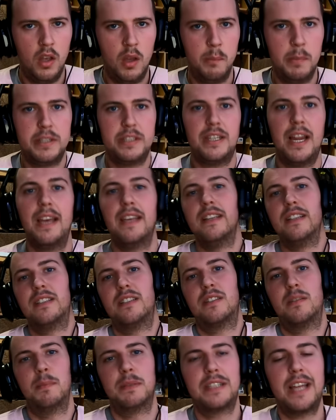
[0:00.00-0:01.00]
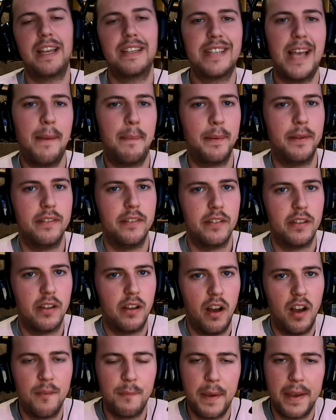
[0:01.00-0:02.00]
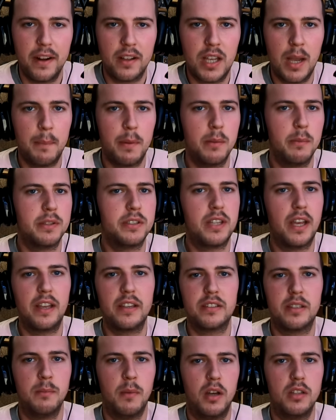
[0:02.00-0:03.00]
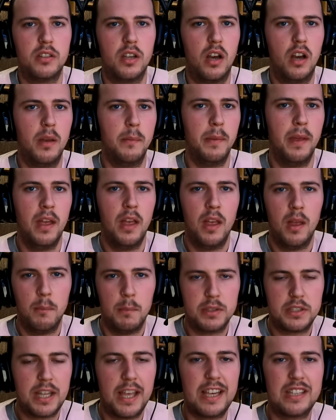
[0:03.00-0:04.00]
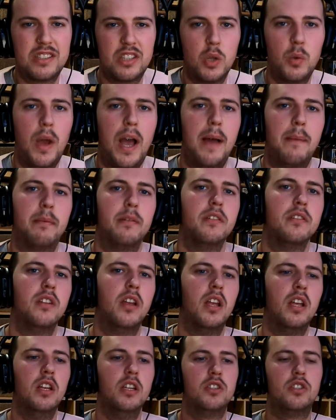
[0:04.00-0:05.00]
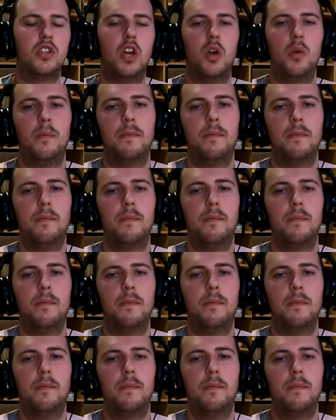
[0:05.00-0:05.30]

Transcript: Mistakes. Mistakes happen. I've made a couple of mistakes in my time. Mistakes do happen. So